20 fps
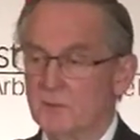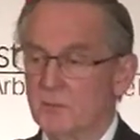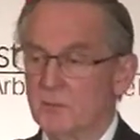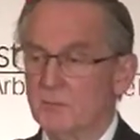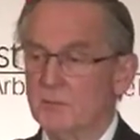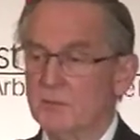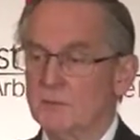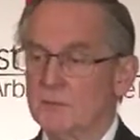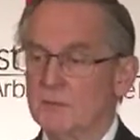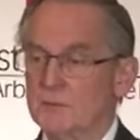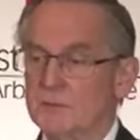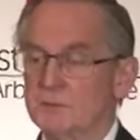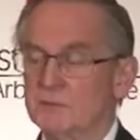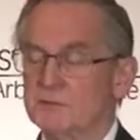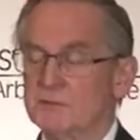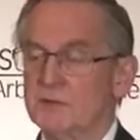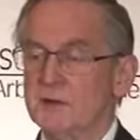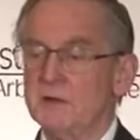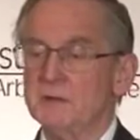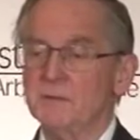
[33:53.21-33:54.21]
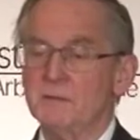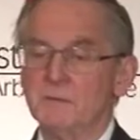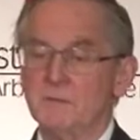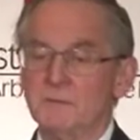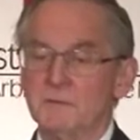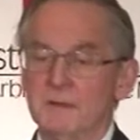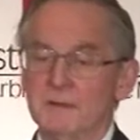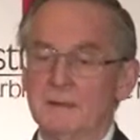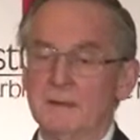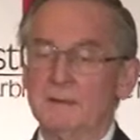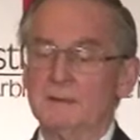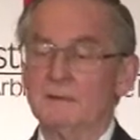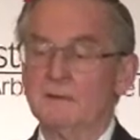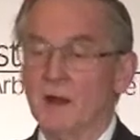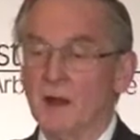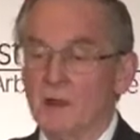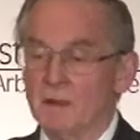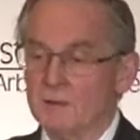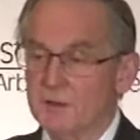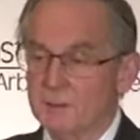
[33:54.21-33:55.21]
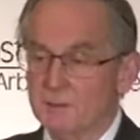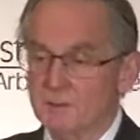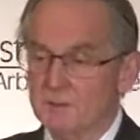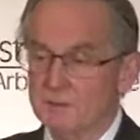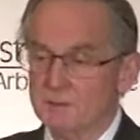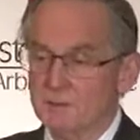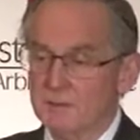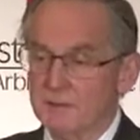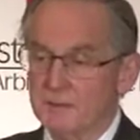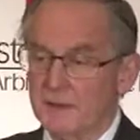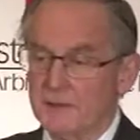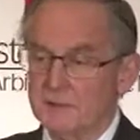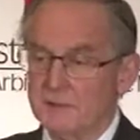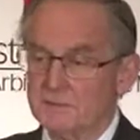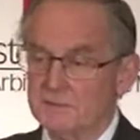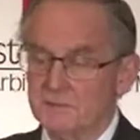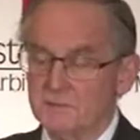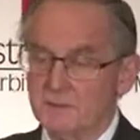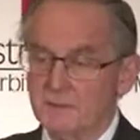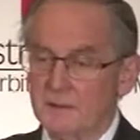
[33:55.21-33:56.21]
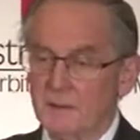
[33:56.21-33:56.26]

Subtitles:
over the extent of document production.